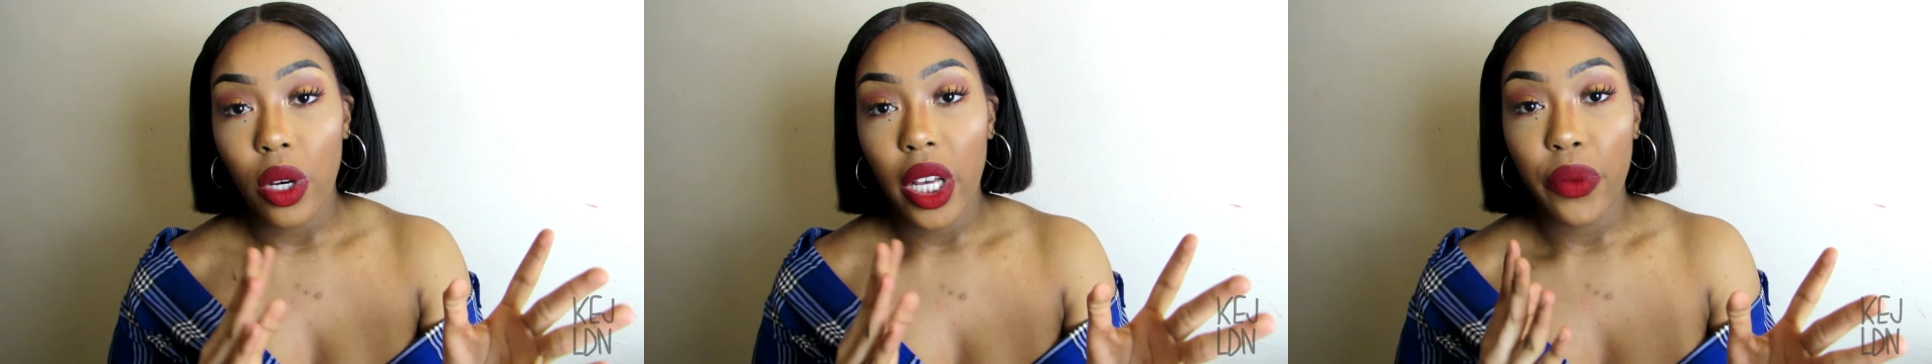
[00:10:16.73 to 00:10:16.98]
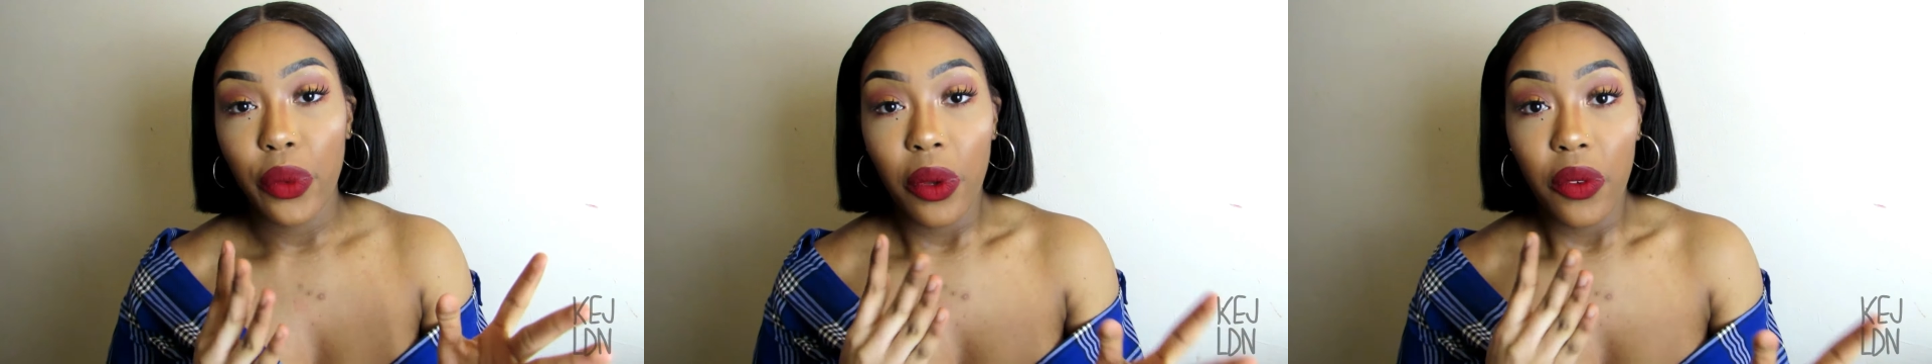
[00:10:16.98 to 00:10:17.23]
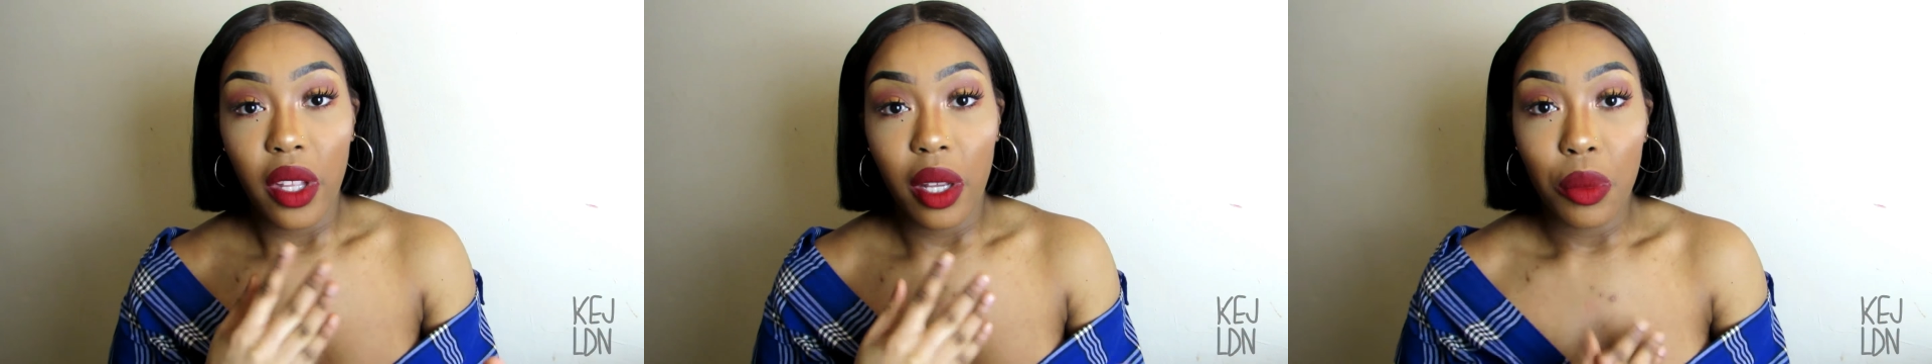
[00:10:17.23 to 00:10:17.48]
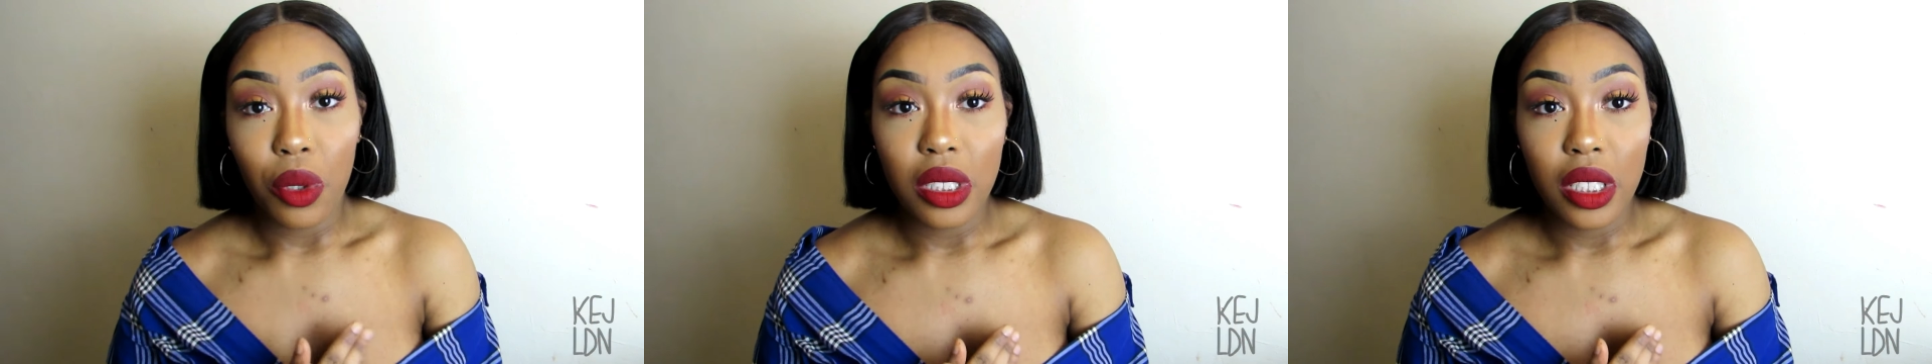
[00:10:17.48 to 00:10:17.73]
whatever with their
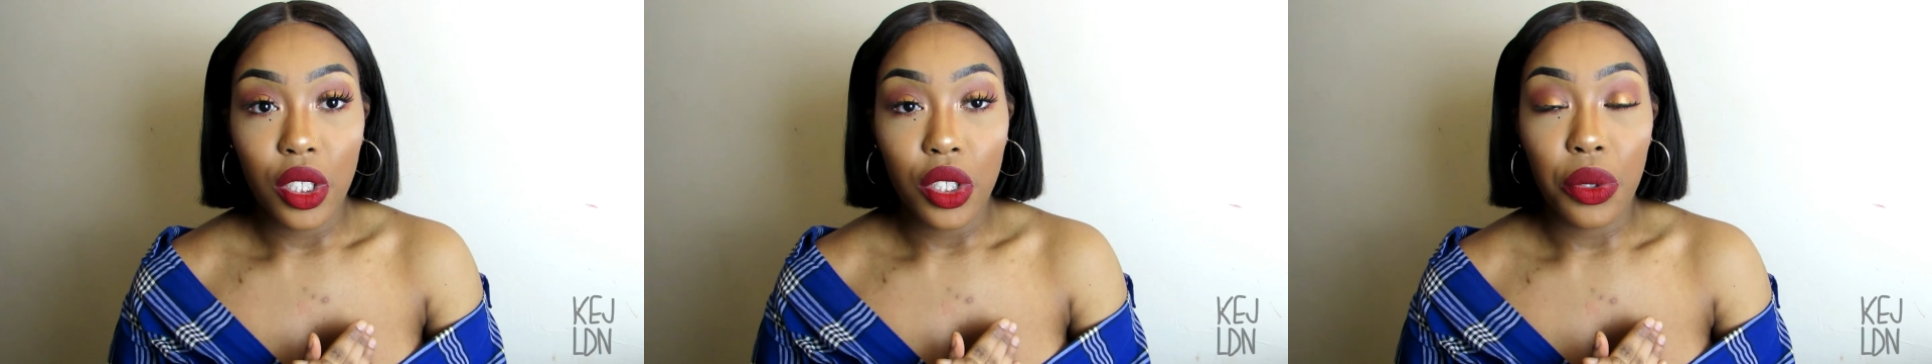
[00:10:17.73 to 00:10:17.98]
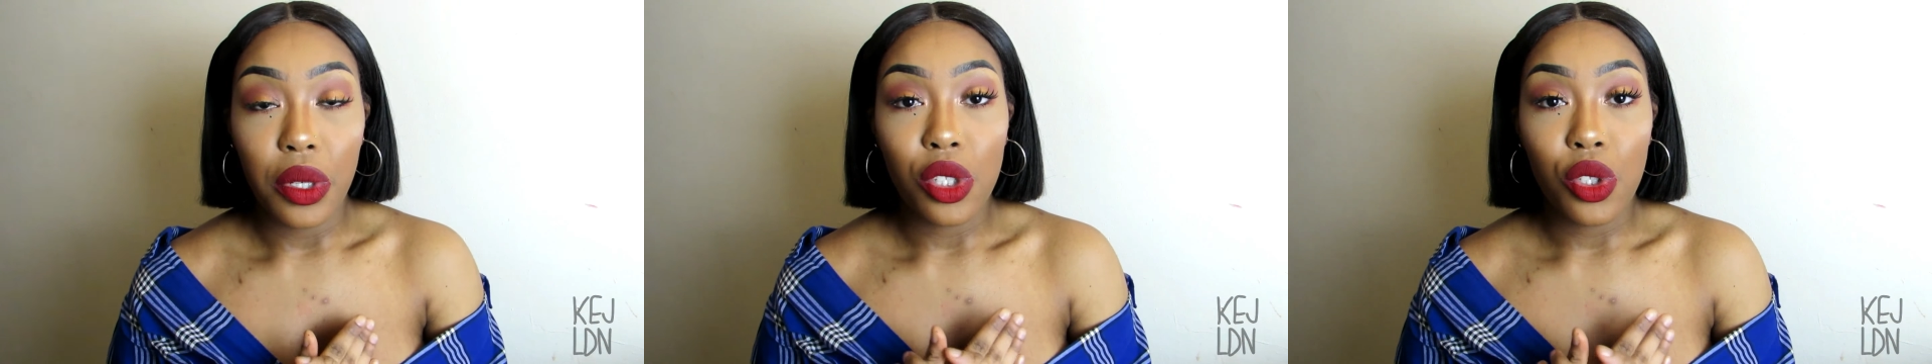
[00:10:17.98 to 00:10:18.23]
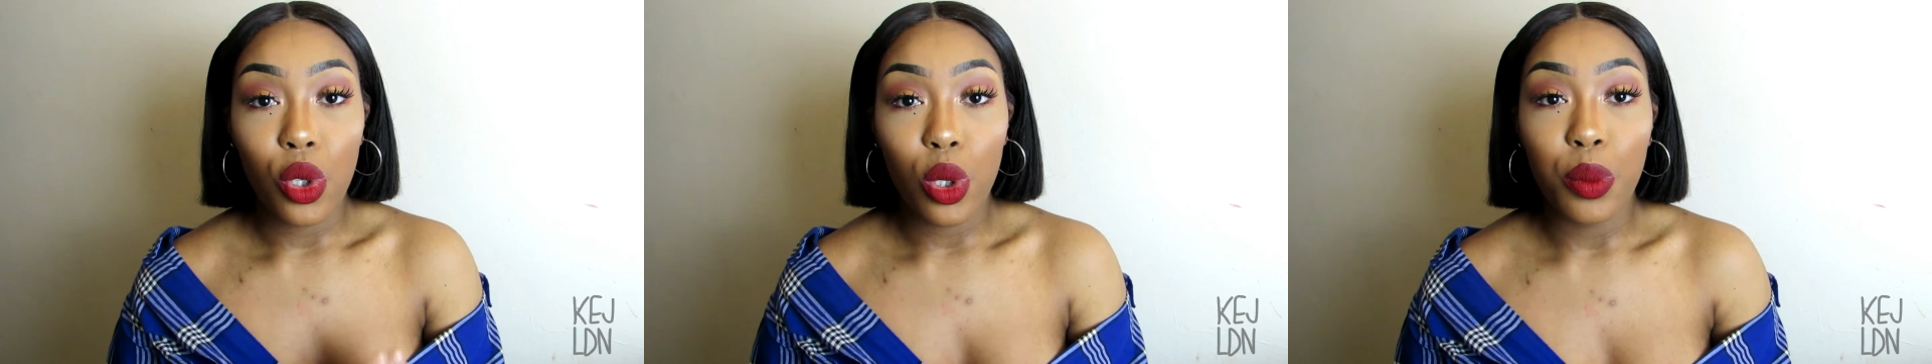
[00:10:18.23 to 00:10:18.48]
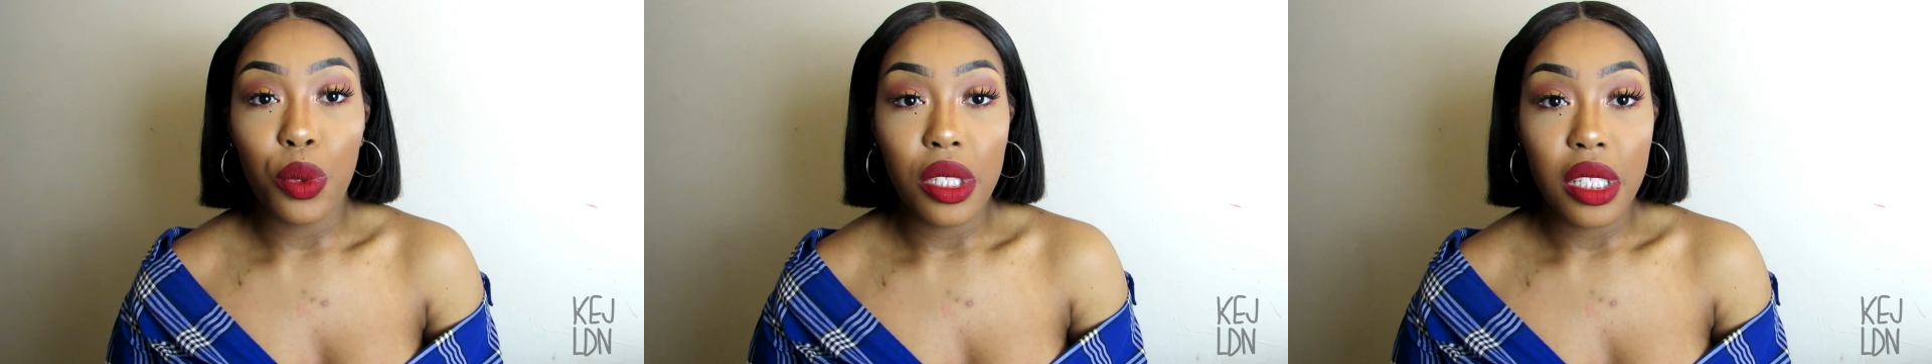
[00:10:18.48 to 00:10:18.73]
body, you know, it's
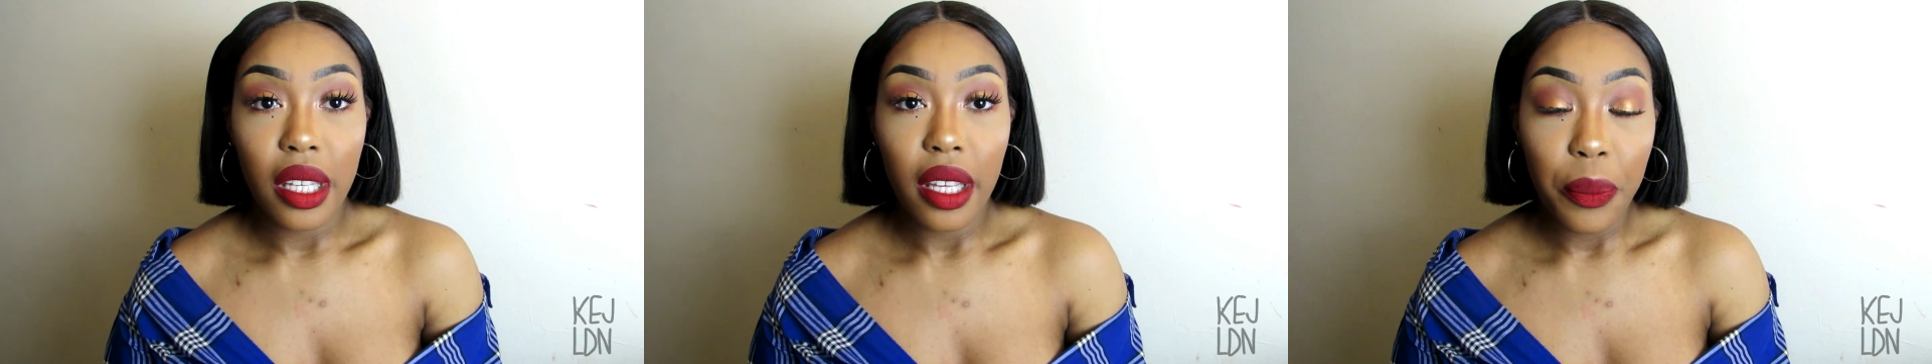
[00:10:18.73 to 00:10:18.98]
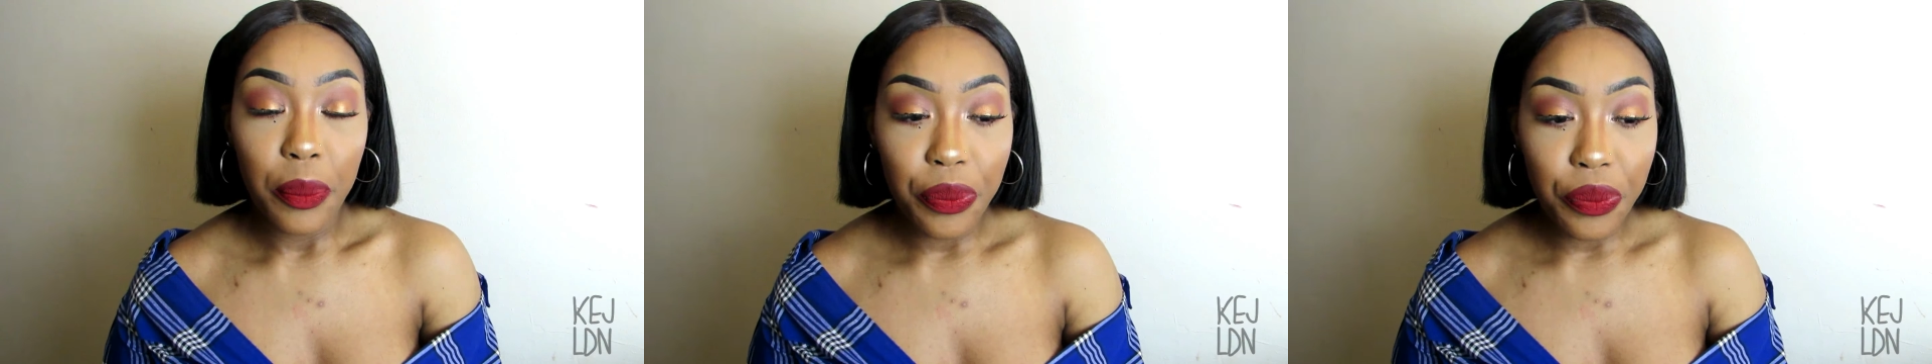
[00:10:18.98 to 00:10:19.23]
your body.